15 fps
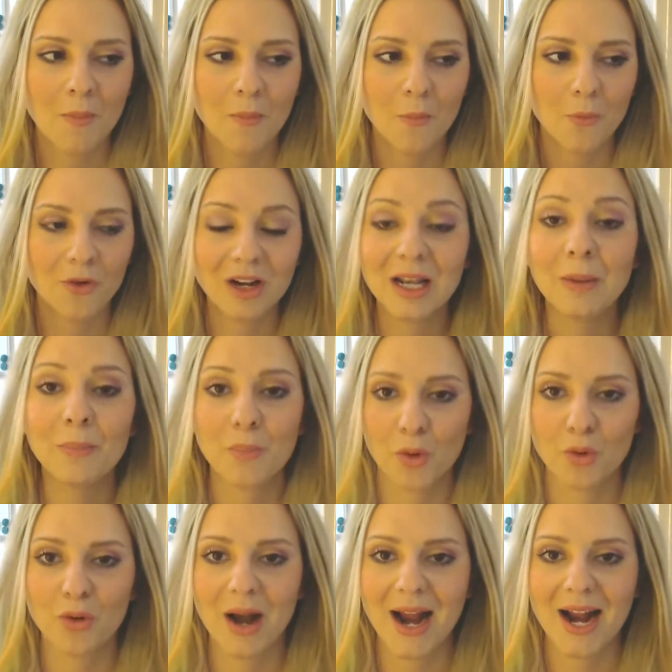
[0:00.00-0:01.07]
really
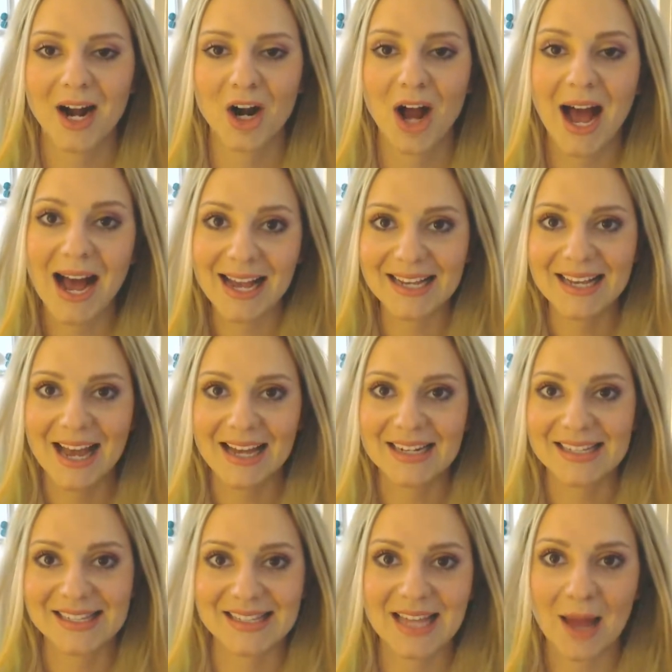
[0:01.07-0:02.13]
poor hair, I
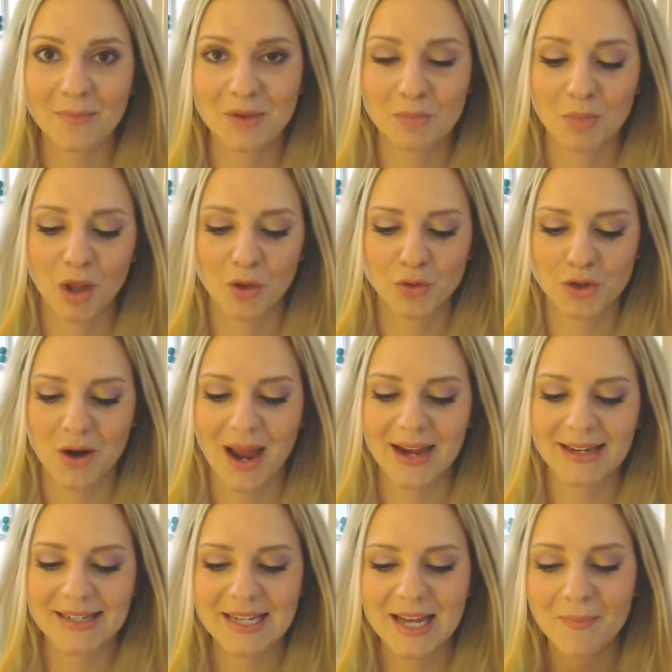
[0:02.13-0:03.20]
kind of stopped blow
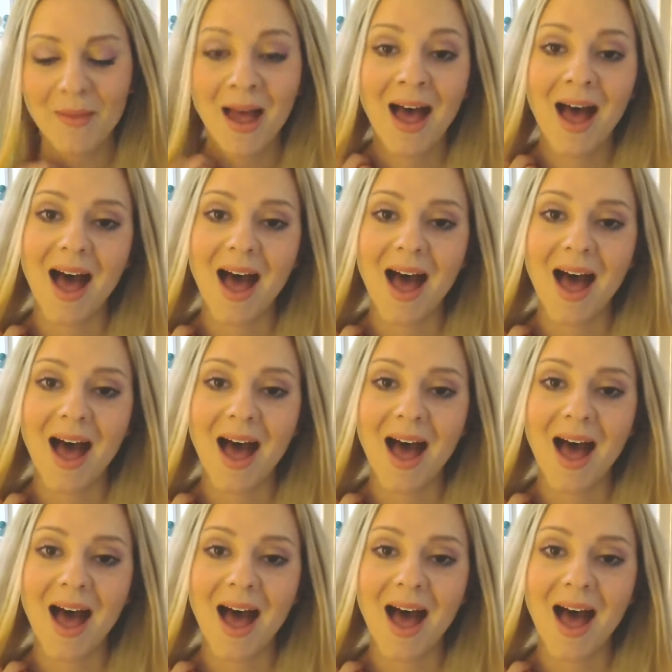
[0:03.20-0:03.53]
drying them